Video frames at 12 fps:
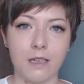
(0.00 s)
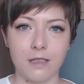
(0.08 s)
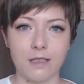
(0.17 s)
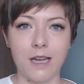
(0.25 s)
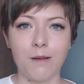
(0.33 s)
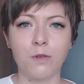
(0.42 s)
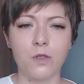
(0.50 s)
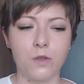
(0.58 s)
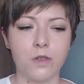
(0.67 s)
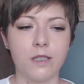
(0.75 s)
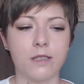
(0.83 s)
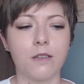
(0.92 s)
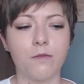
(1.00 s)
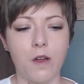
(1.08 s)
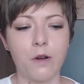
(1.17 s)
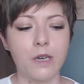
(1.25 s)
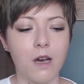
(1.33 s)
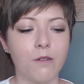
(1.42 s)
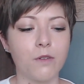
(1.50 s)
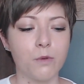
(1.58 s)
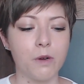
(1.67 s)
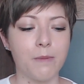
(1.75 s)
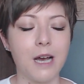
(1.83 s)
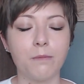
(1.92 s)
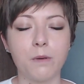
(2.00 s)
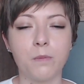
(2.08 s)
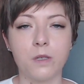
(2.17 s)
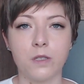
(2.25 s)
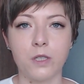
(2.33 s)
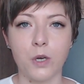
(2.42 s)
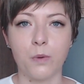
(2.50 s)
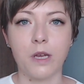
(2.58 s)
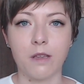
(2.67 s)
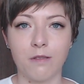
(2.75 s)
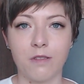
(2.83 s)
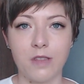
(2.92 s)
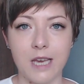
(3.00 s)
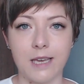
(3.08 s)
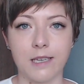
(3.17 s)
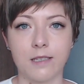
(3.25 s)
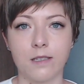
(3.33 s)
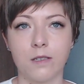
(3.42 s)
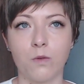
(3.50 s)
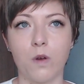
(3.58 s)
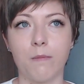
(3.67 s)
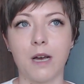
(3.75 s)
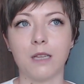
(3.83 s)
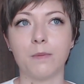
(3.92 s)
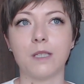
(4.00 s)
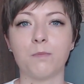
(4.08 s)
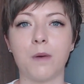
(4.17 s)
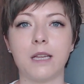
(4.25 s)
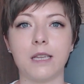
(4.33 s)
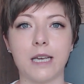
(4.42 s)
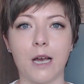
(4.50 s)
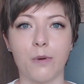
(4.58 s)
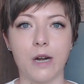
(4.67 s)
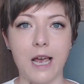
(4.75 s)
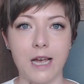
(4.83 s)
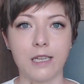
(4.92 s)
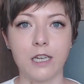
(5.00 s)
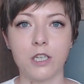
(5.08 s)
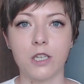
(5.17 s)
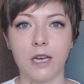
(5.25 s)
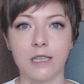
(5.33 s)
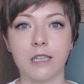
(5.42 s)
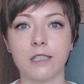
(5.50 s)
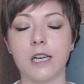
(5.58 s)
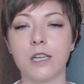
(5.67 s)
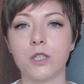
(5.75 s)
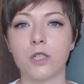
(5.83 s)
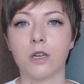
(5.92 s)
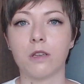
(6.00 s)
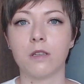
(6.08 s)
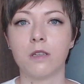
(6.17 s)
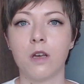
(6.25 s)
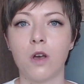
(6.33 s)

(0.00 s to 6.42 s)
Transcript: demonstrates that very often we might be pursuing things, we might be spending our energy and attention